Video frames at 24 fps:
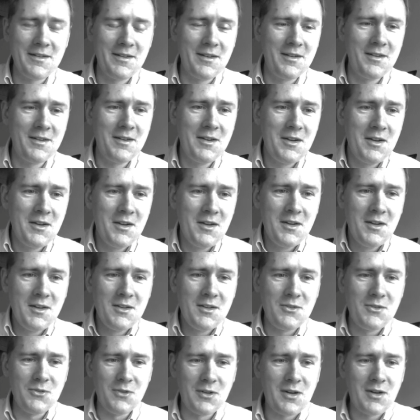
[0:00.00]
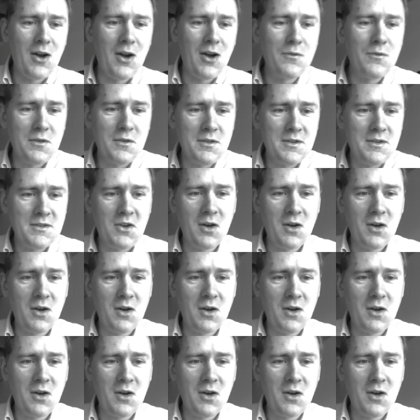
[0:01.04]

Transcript: And to account for these